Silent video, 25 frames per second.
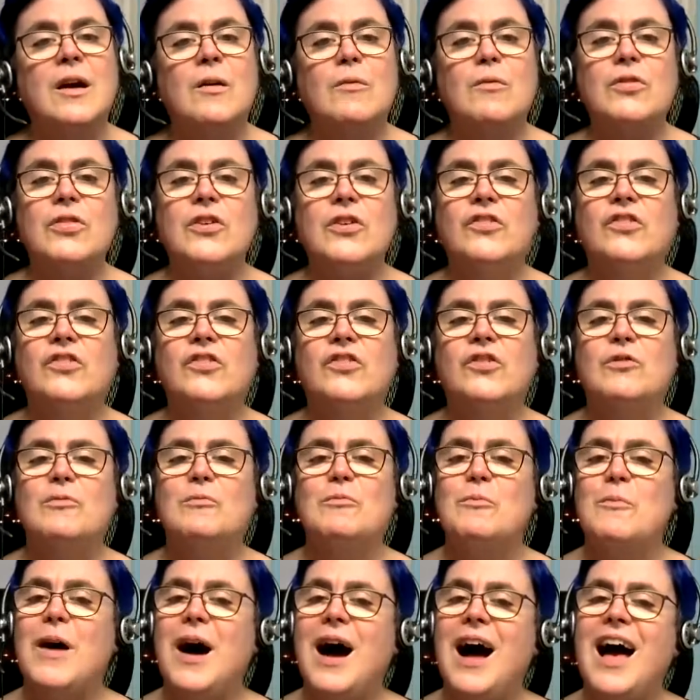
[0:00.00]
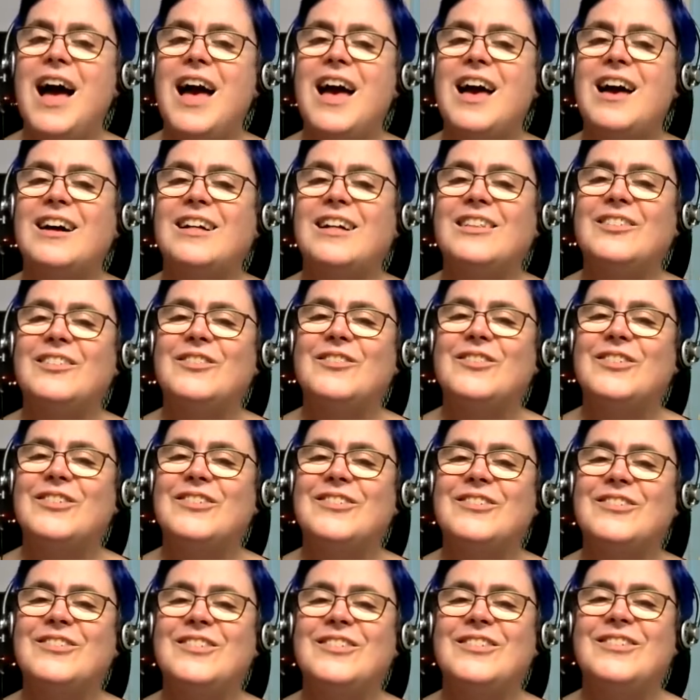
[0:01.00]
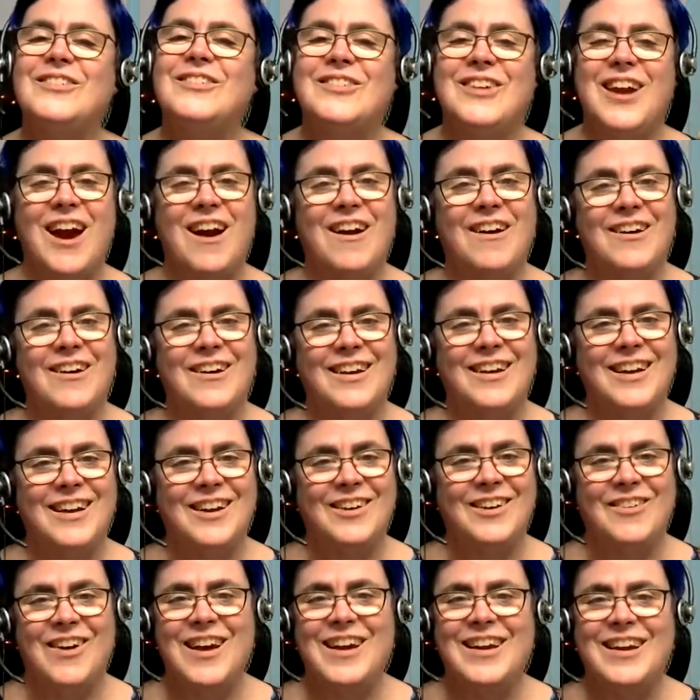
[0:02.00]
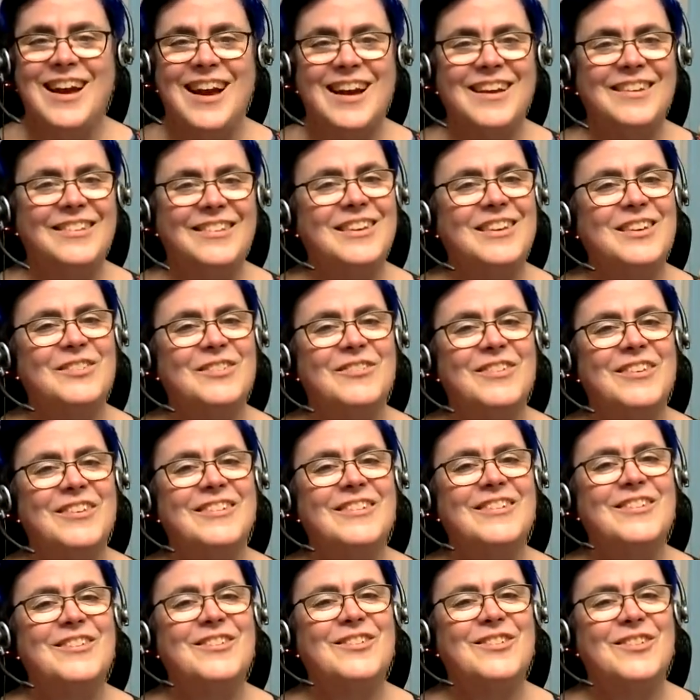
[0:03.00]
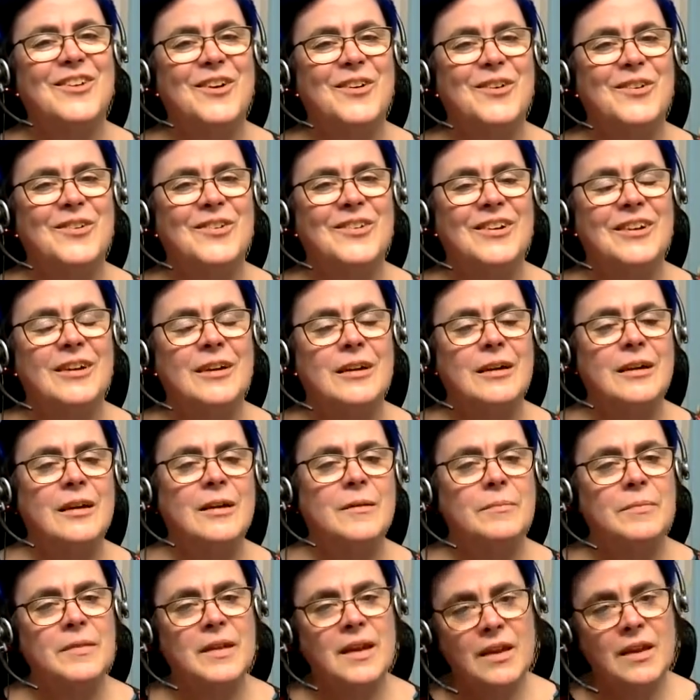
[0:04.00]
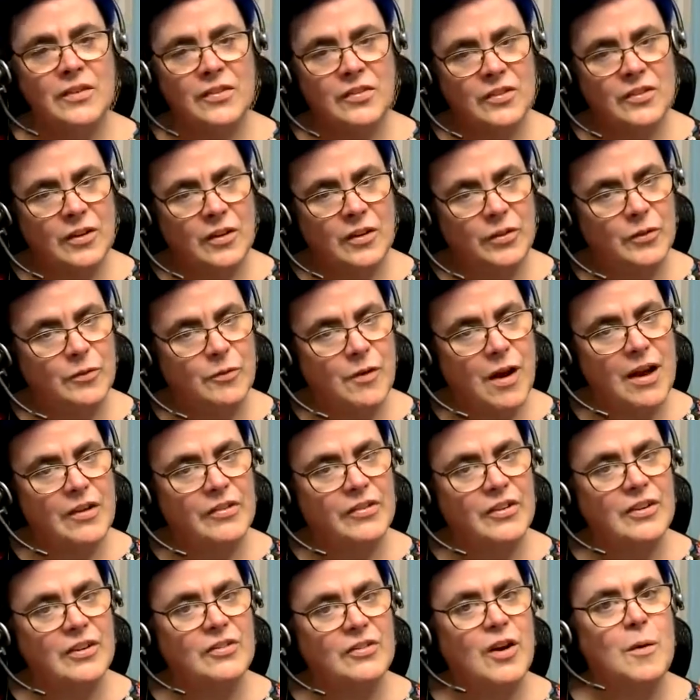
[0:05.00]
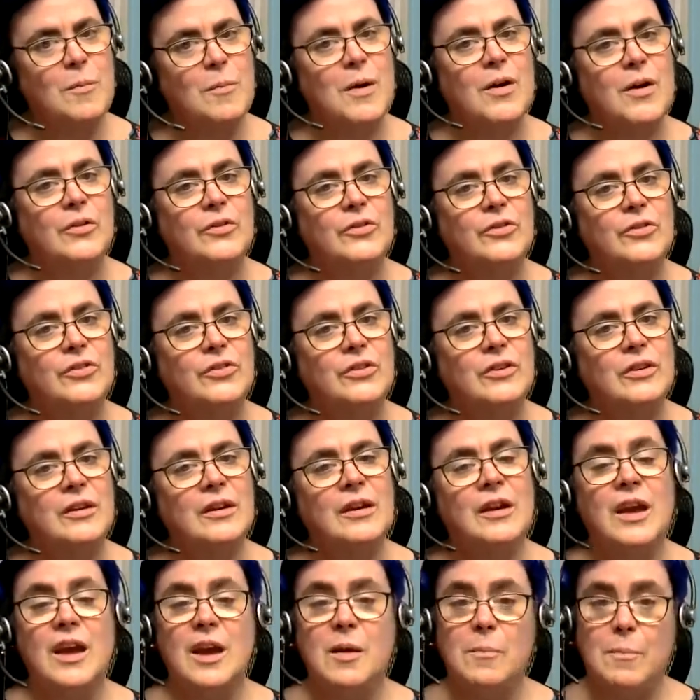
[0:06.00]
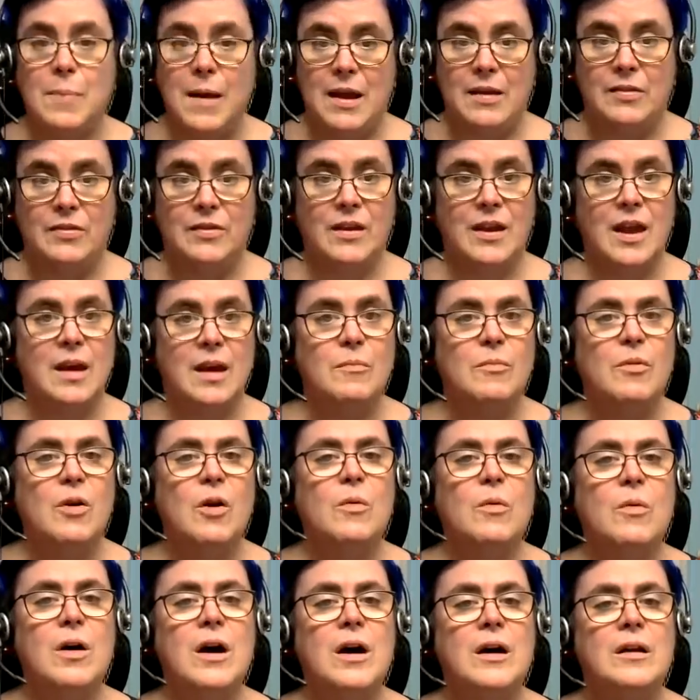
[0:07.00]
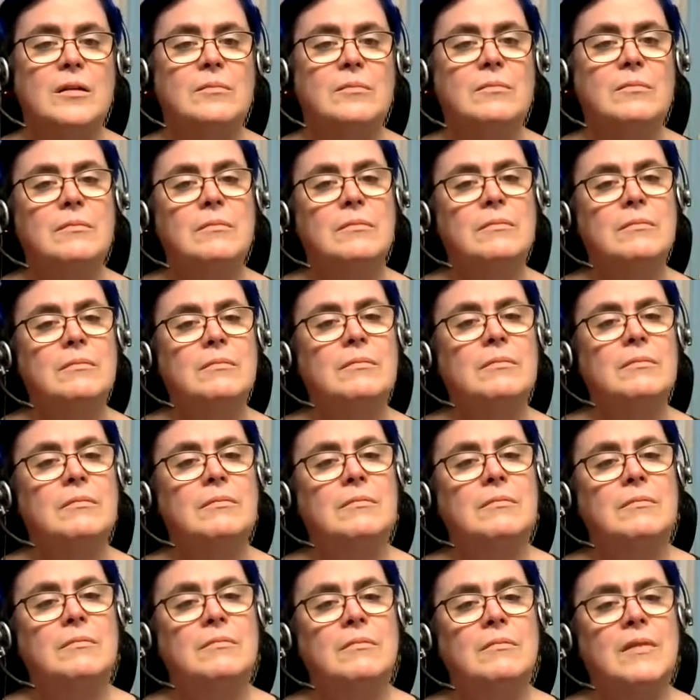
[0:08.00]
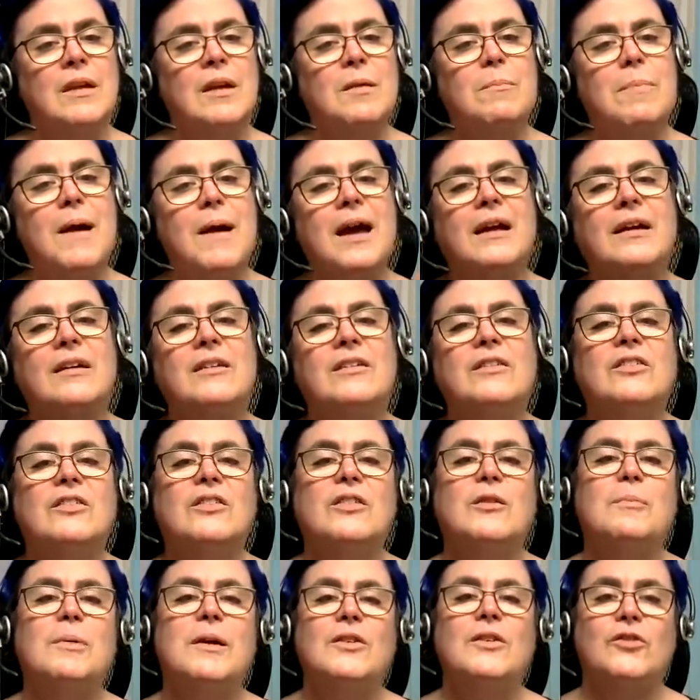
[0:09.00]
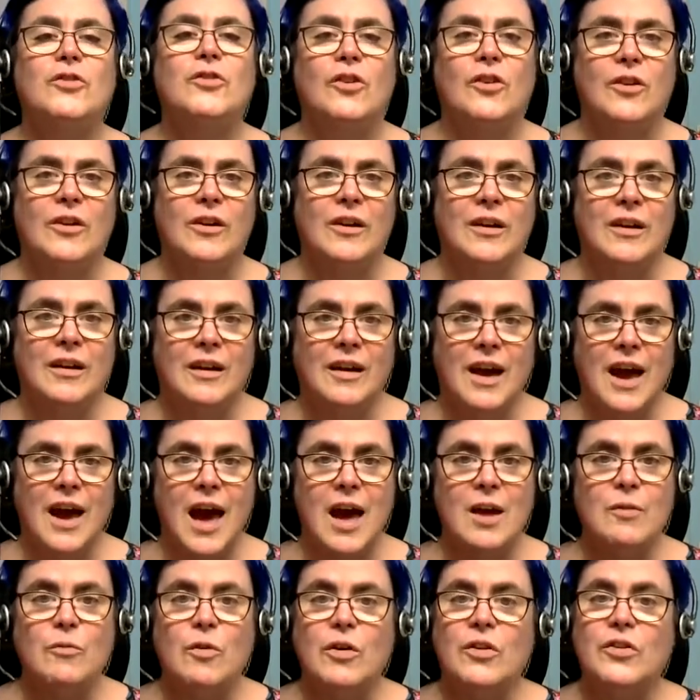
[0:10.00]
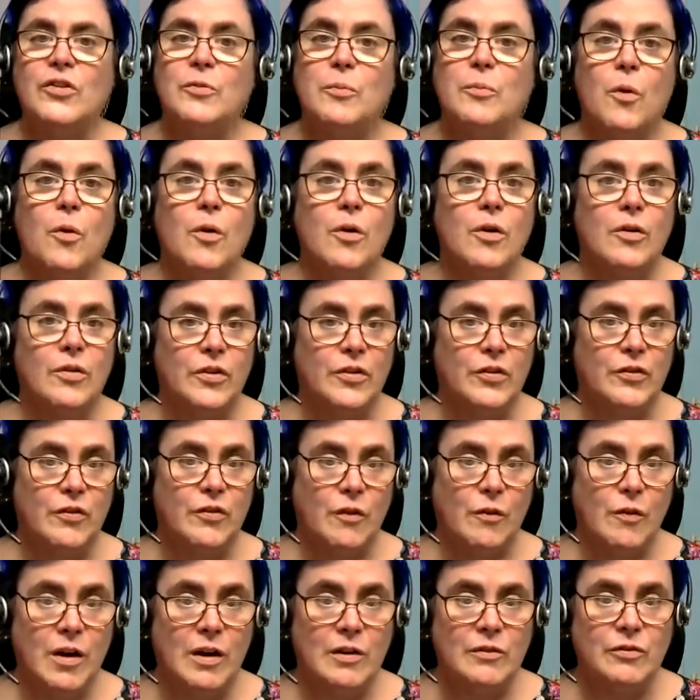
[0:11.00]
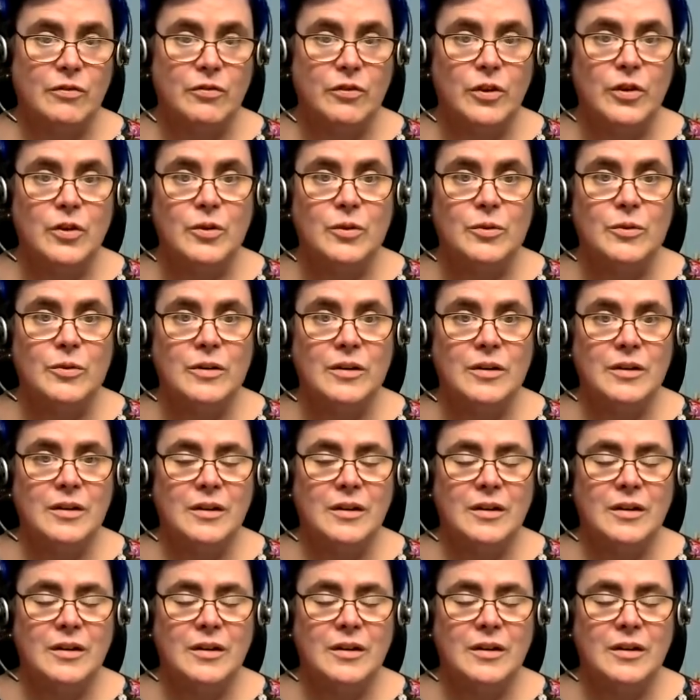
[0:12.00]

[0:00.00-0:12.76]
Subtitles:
With a smile of Christian charity, great Casey's visage shone. He stilled the rising tumult. He bade the game go on. He beckoned to the pitcher, and once more the spheroid flew.